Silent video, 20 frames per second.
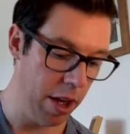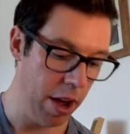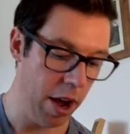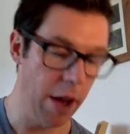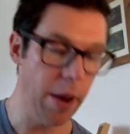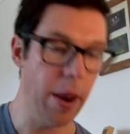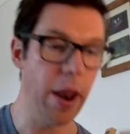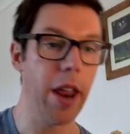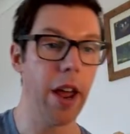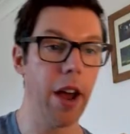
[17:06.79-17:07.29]

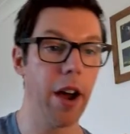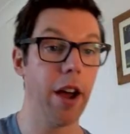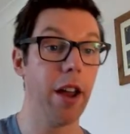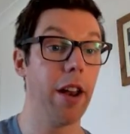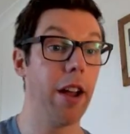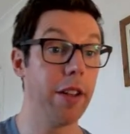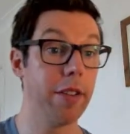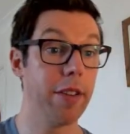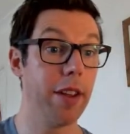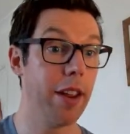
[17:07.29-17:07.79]
And then it
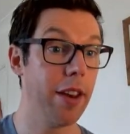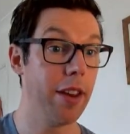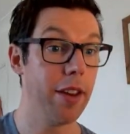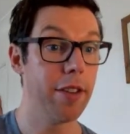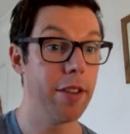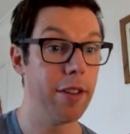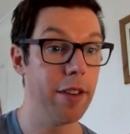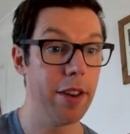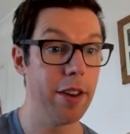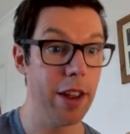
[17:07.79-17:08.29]
highlights it in
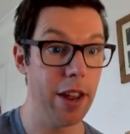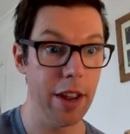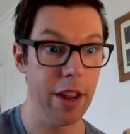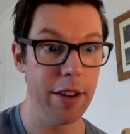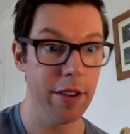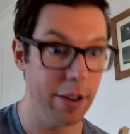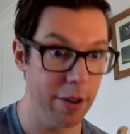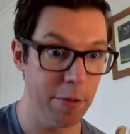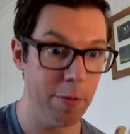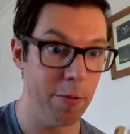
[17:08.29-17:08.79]
this
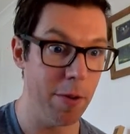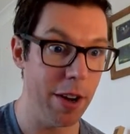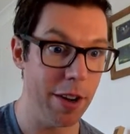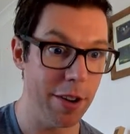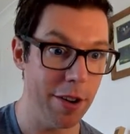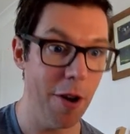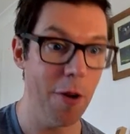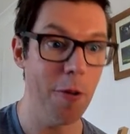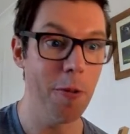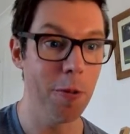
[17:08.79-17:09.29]
easy to read
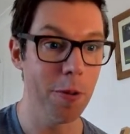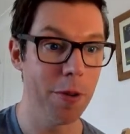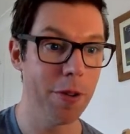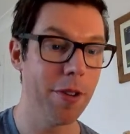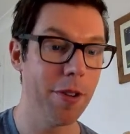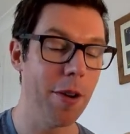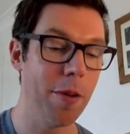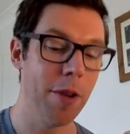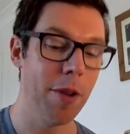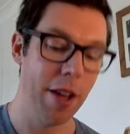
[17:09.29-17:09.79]
gold.
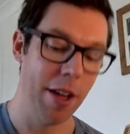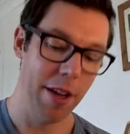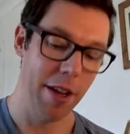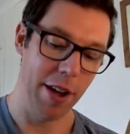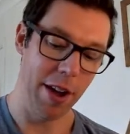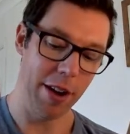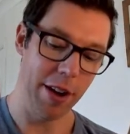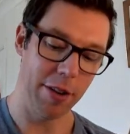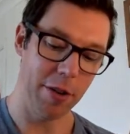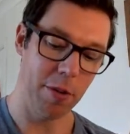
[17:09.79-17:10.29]
So
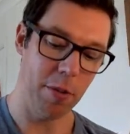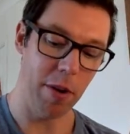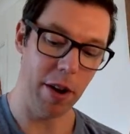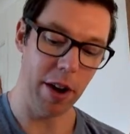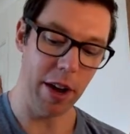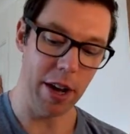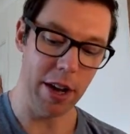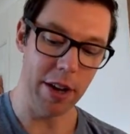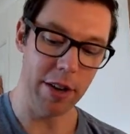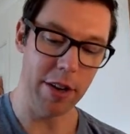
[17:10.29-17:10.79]
it's
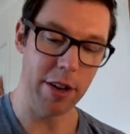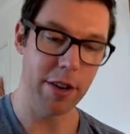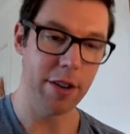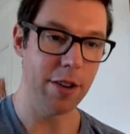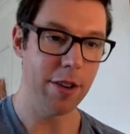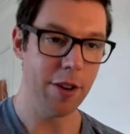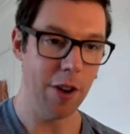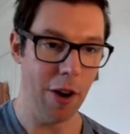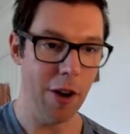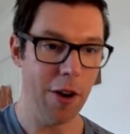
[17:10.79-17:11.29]
quite easy to
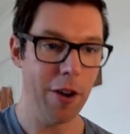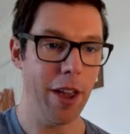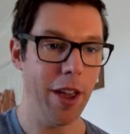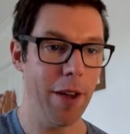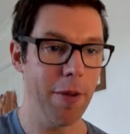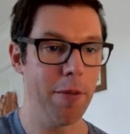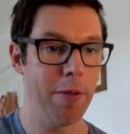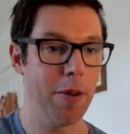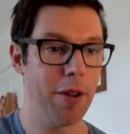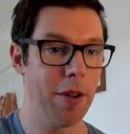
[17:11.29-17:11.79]

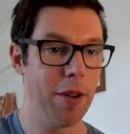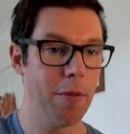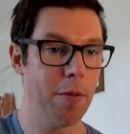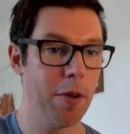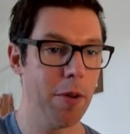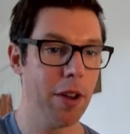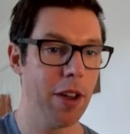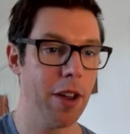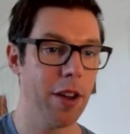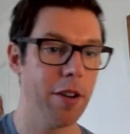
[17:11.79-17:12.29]
target what you're
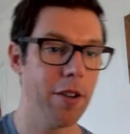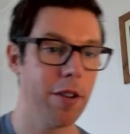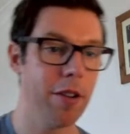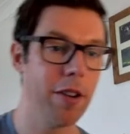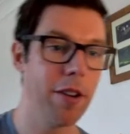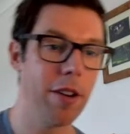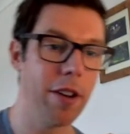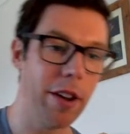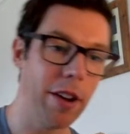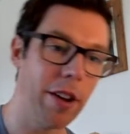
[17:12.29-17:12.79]
working on
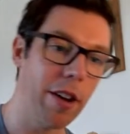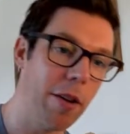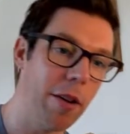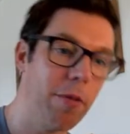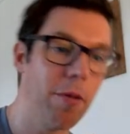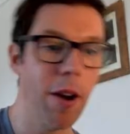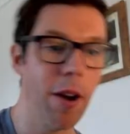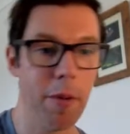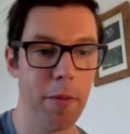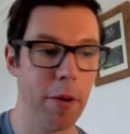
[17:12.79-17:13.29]
and like go
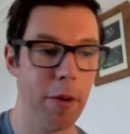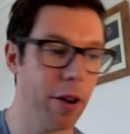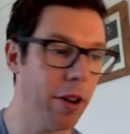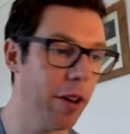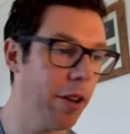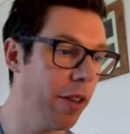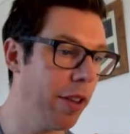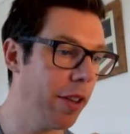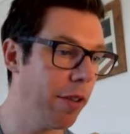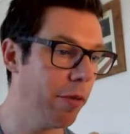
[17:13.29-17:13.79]
around working
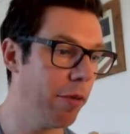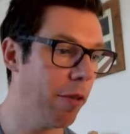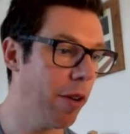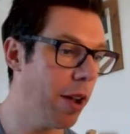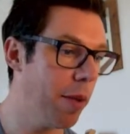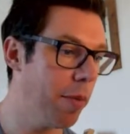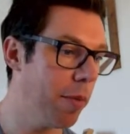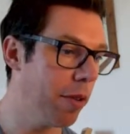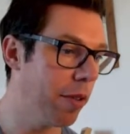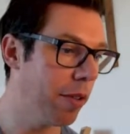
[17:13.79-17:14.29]
on this
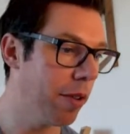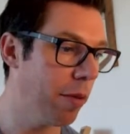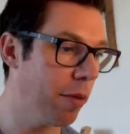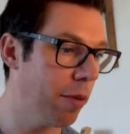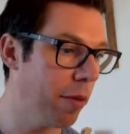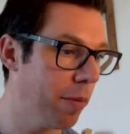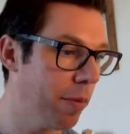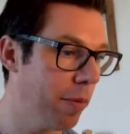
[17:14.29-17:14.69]
frame and so on.